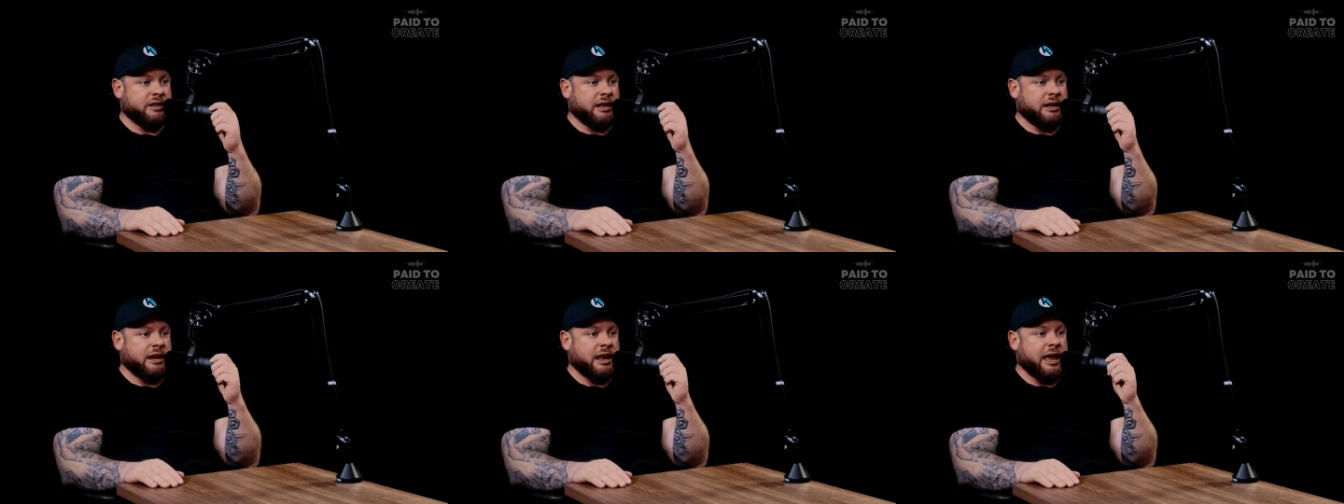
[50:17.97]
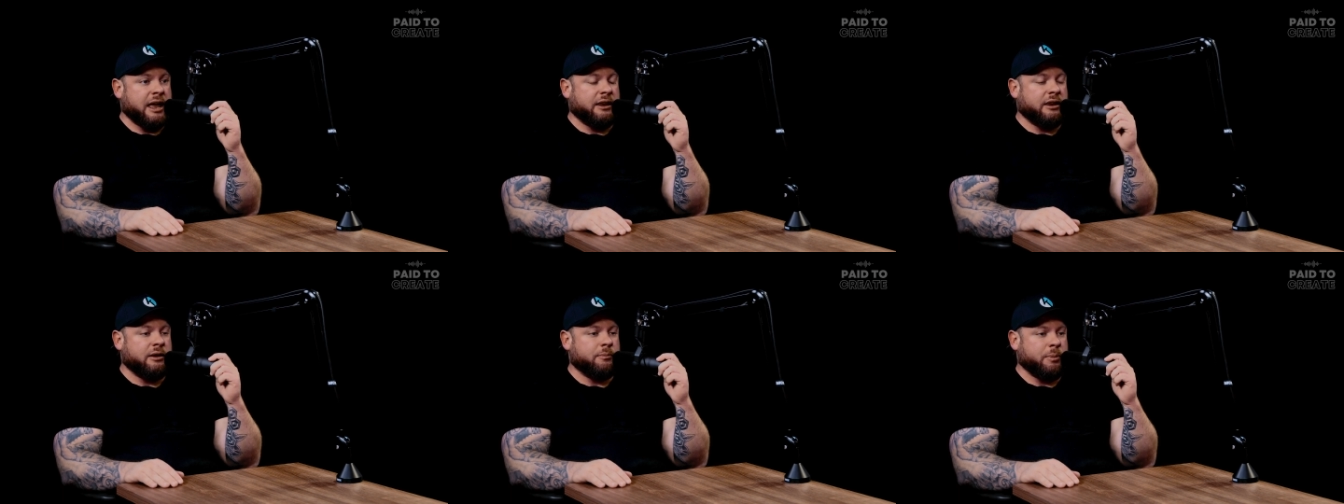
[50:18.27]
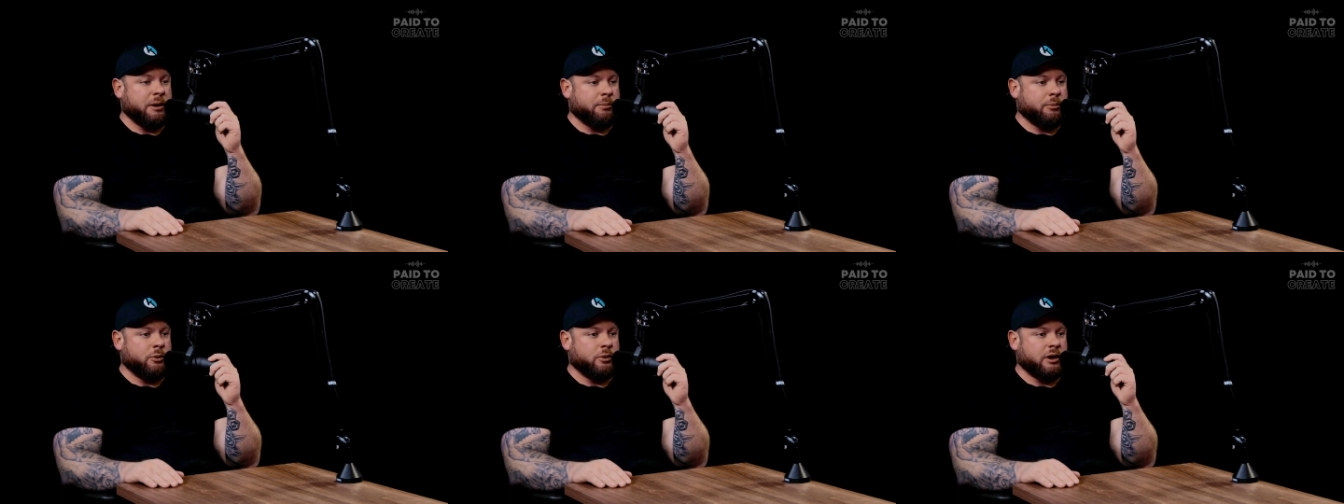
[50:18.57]
and
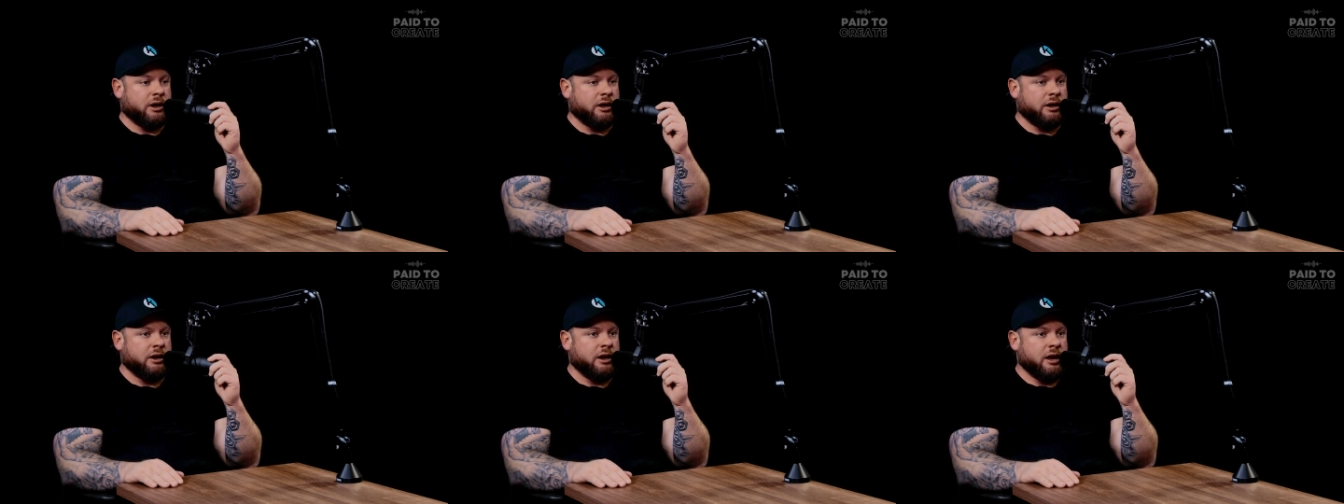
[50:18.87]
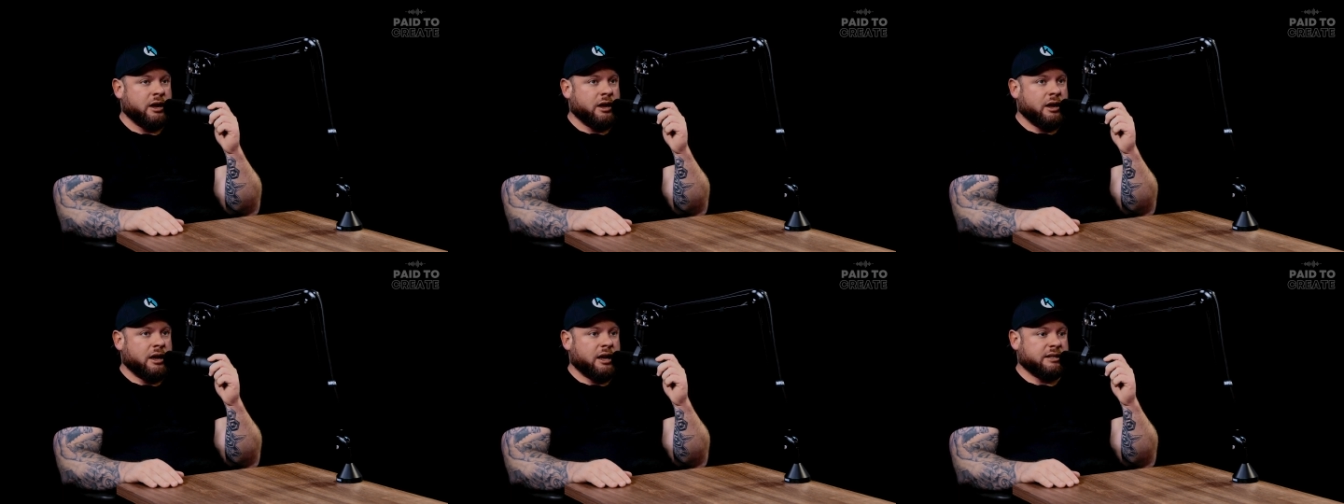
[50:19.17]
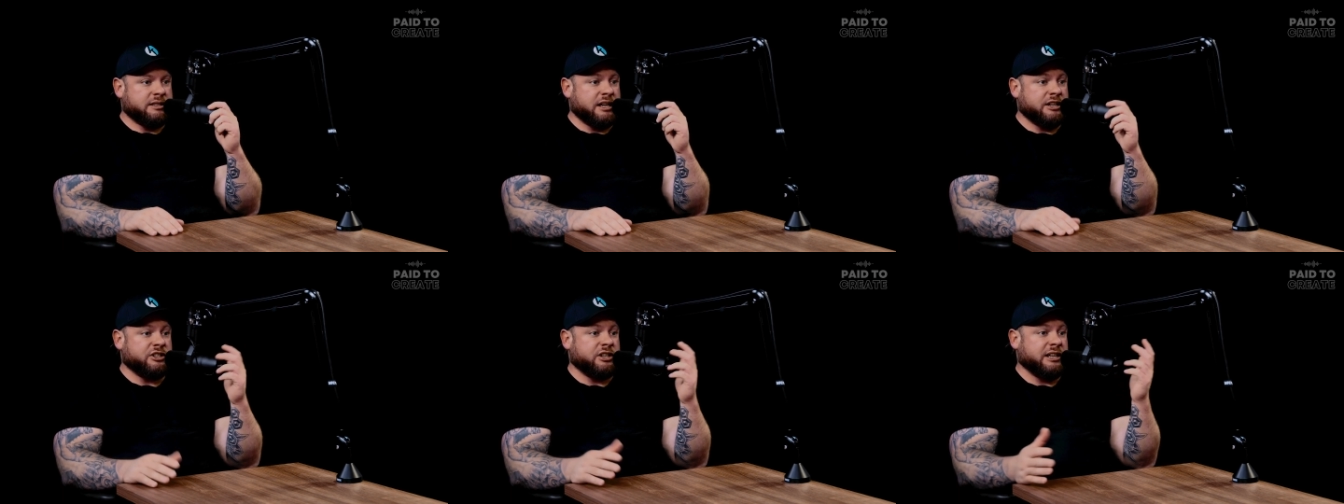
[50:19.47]
and people can
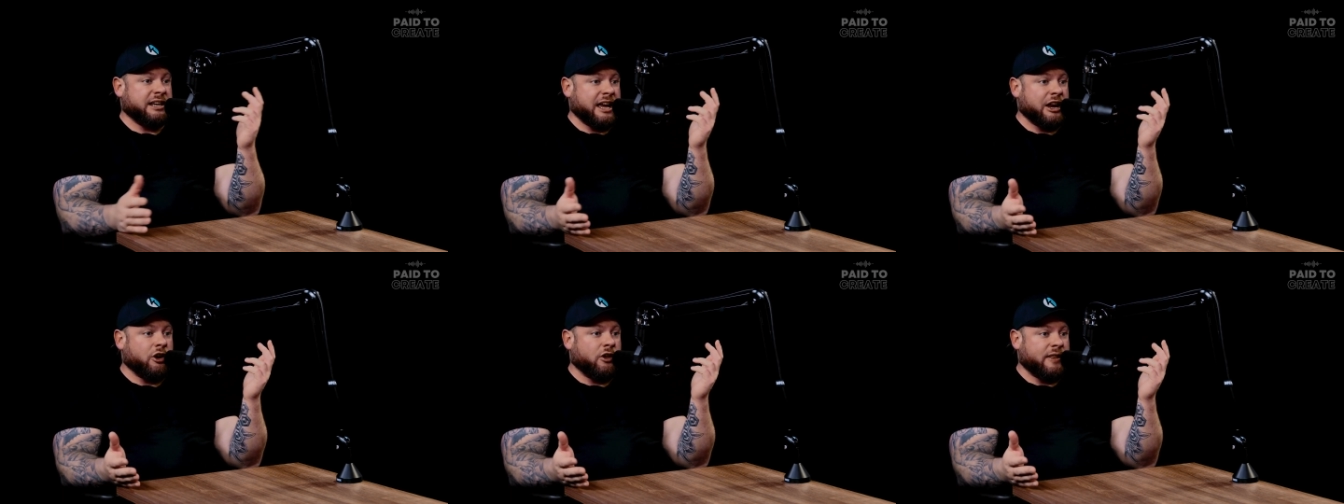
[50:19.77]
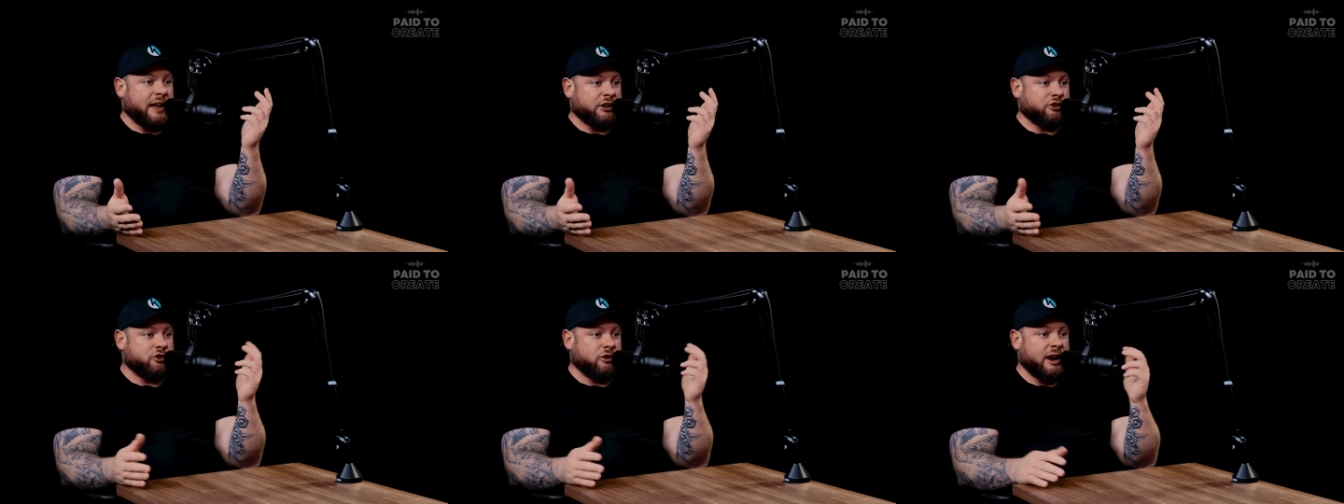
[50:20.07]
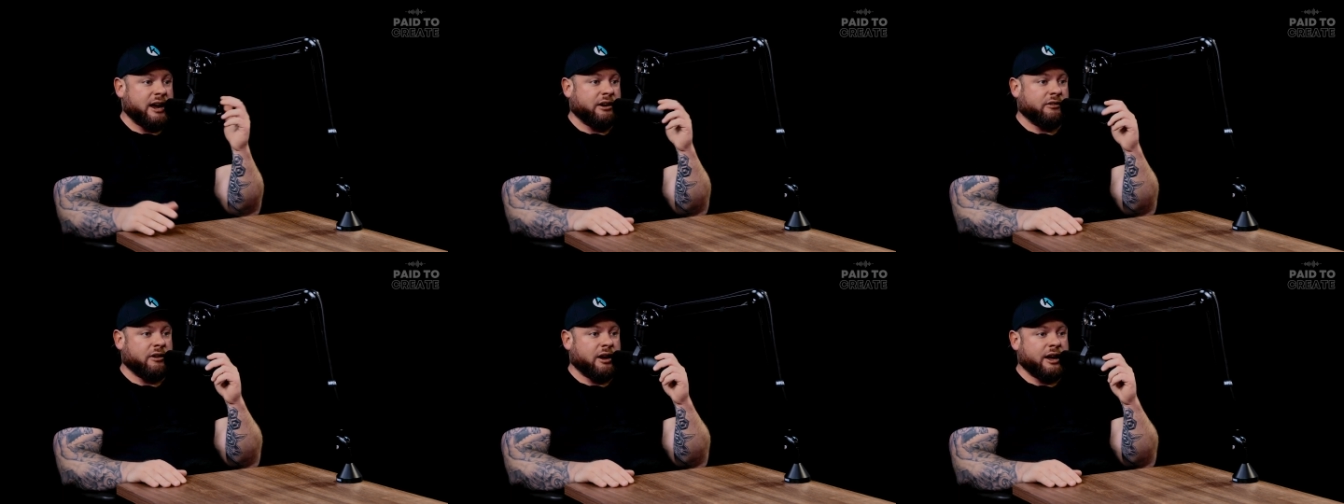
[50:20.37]
essentially get on that
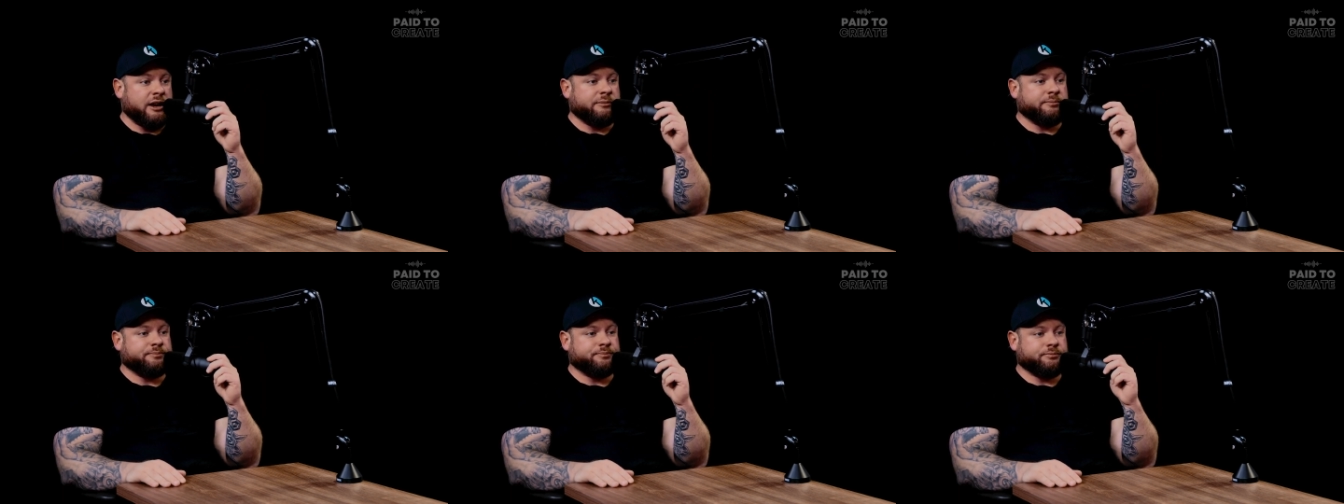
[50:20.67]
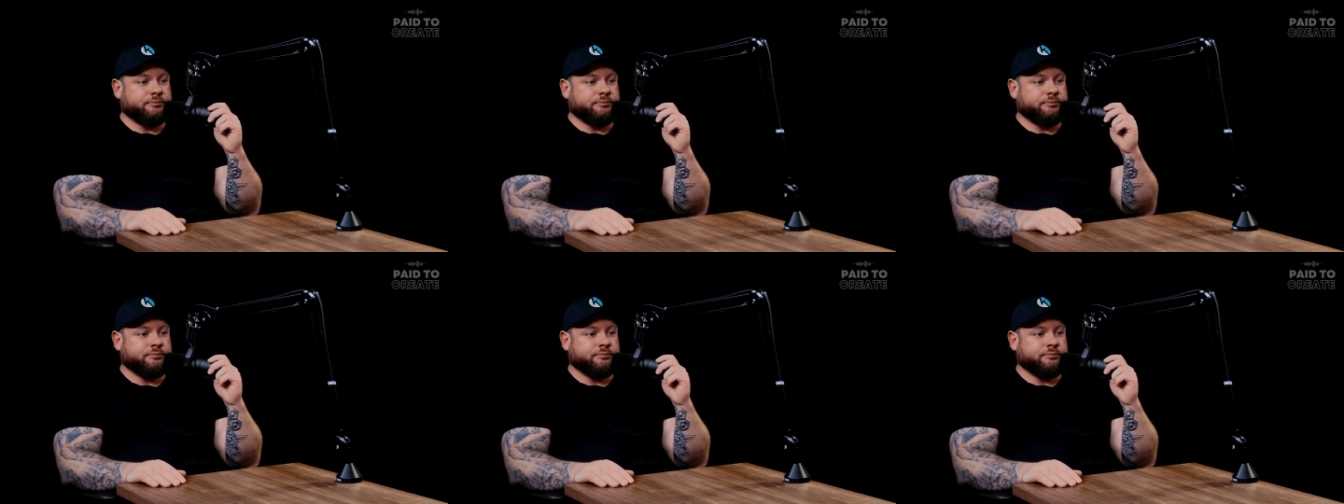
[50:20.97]
train, right?